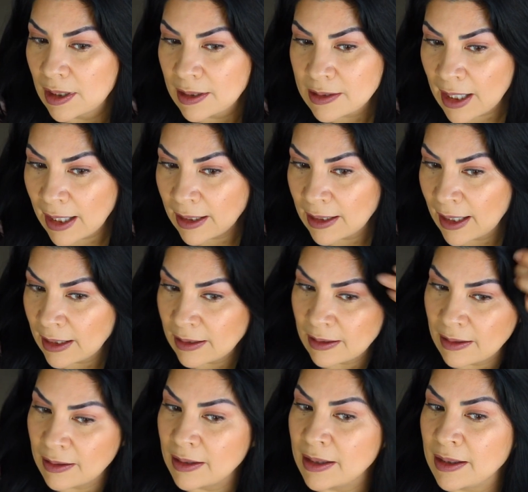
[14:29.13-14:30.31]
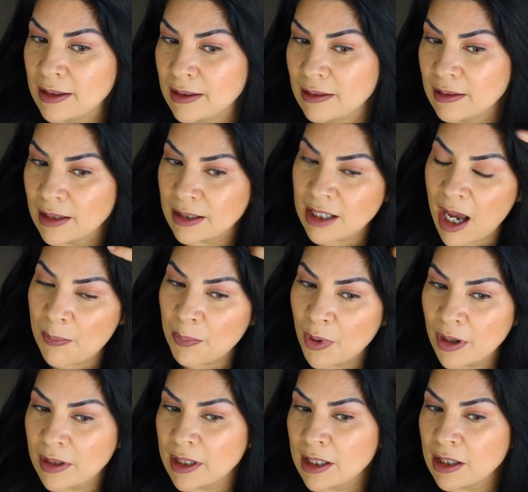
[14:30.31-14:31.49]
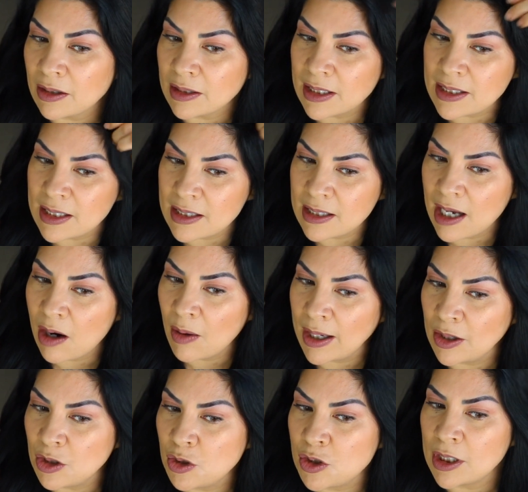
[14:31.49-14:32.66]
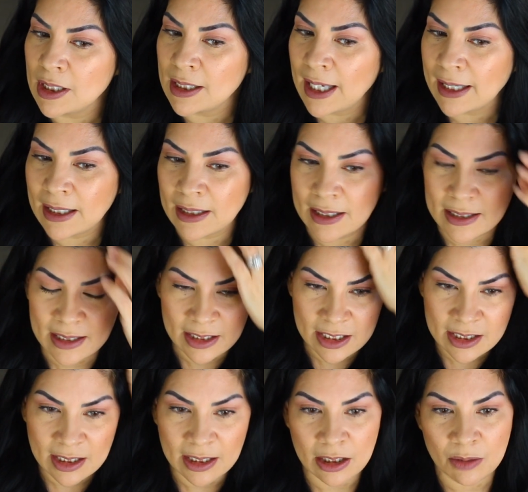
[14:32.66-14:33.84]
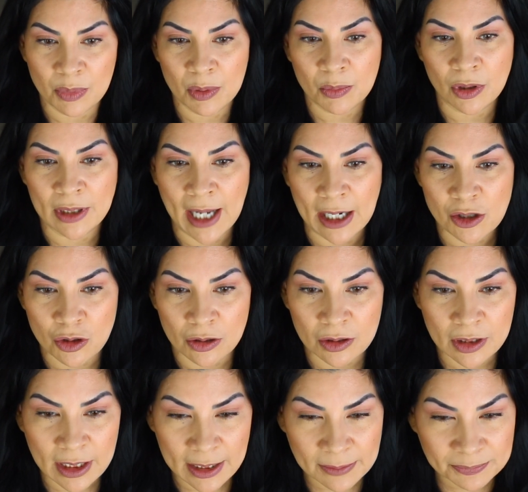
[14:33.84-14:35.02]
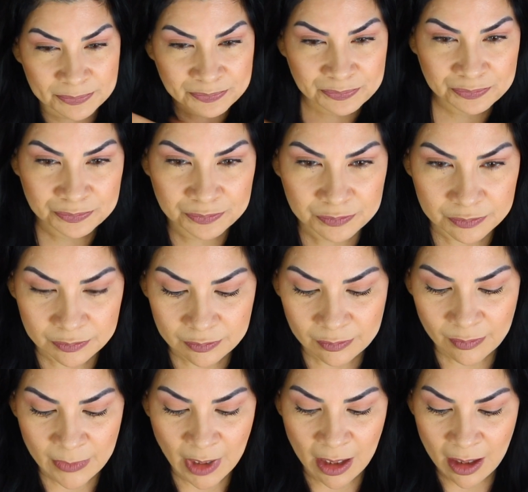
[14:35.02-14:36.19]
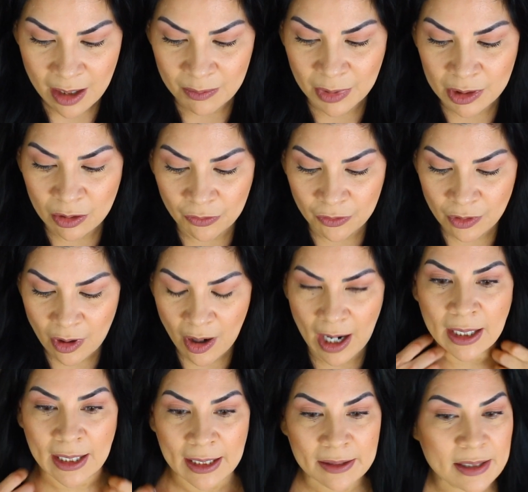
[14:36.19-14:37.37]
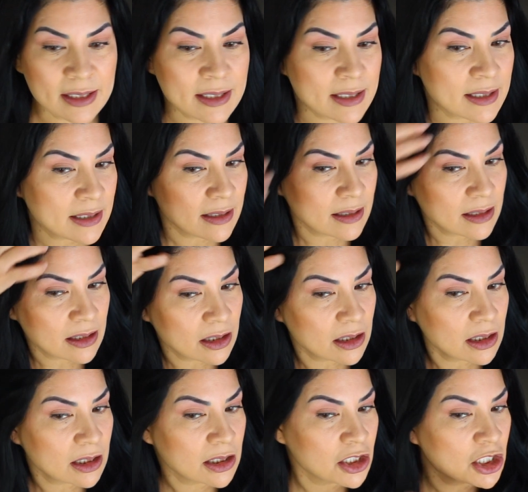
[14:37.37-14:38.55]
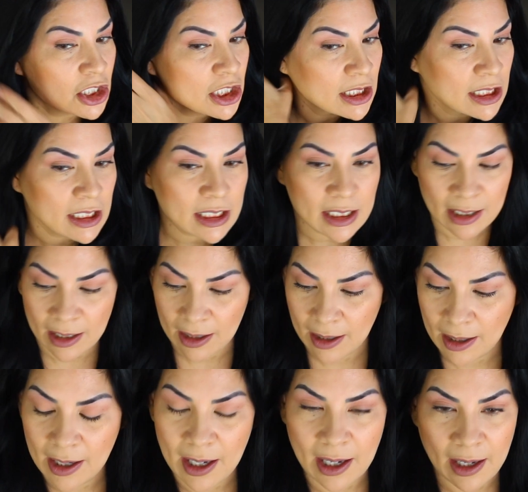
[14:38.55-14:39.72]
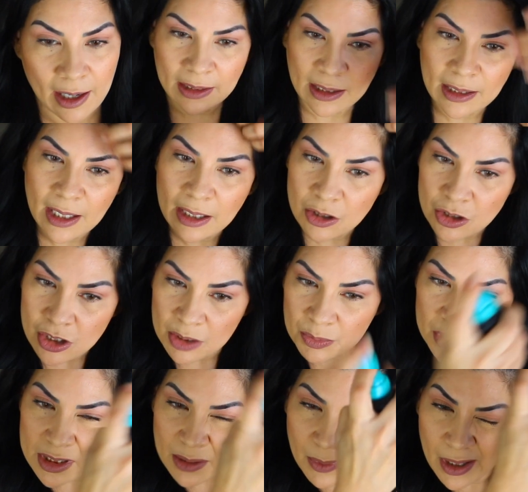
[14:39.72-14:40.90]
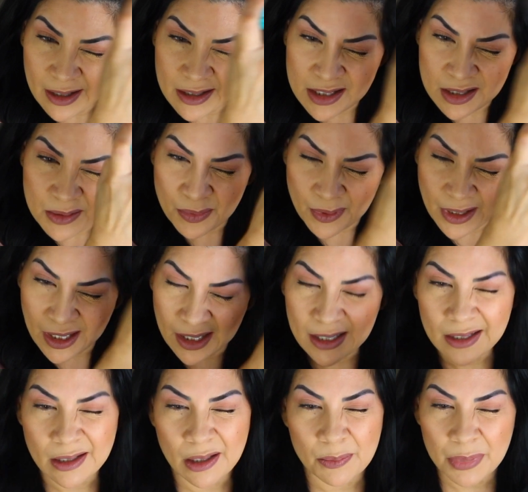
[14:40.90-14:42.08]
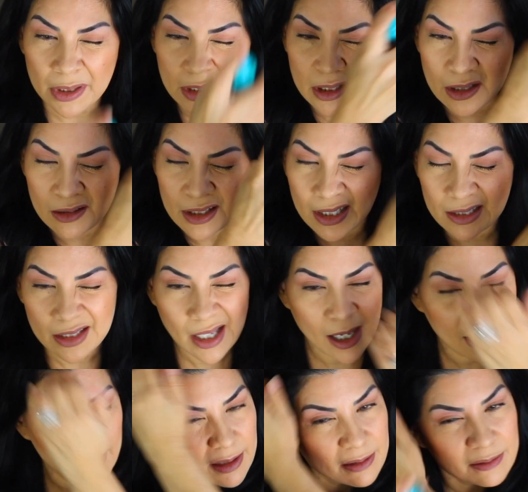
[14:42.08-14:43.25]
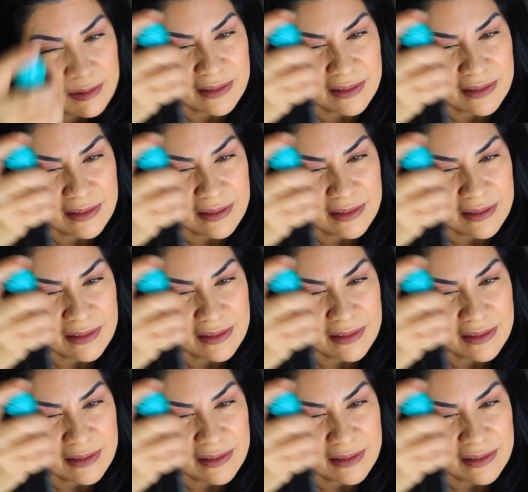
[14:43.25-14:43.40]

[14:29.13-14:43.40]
tight, like the top part here. This is how I usually like it. It's just a little bit more natural looking. But overall, I like this chi. And then I usually put some hairspray up here like that.